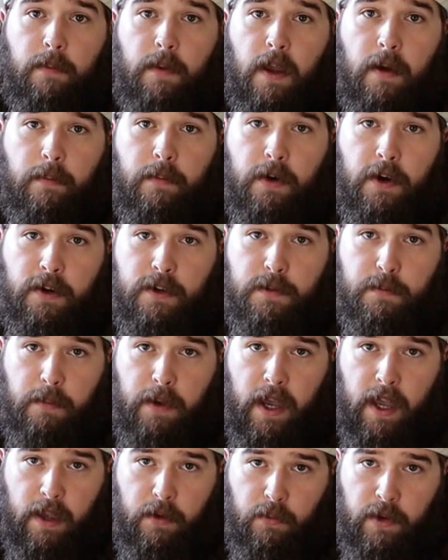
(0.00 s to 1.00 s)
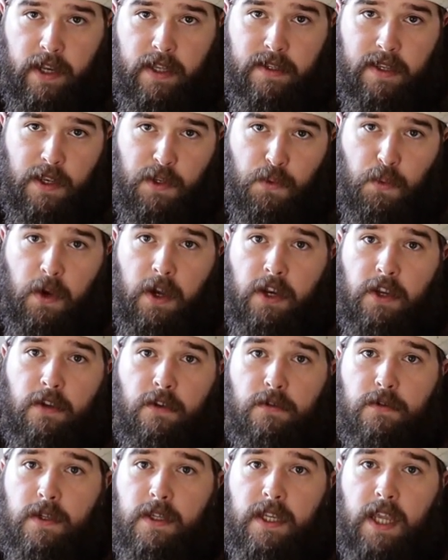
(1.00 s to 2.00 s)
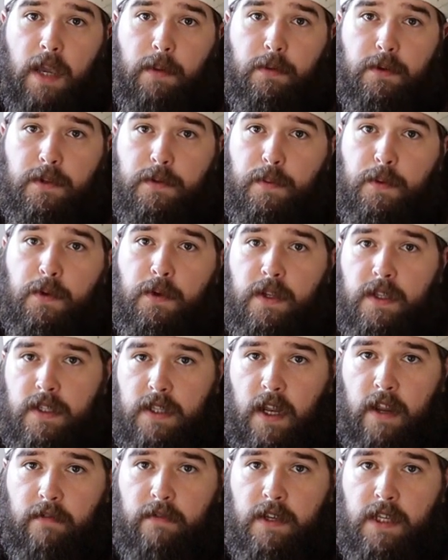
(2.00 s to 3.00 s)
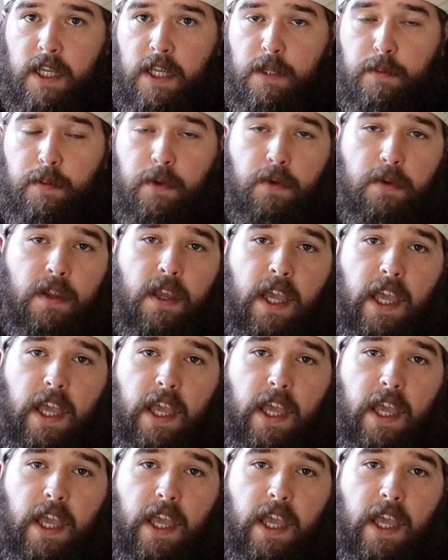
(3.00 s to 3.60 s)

numbers, but when it says 1, you use a tablespoon instead of a teaspoon.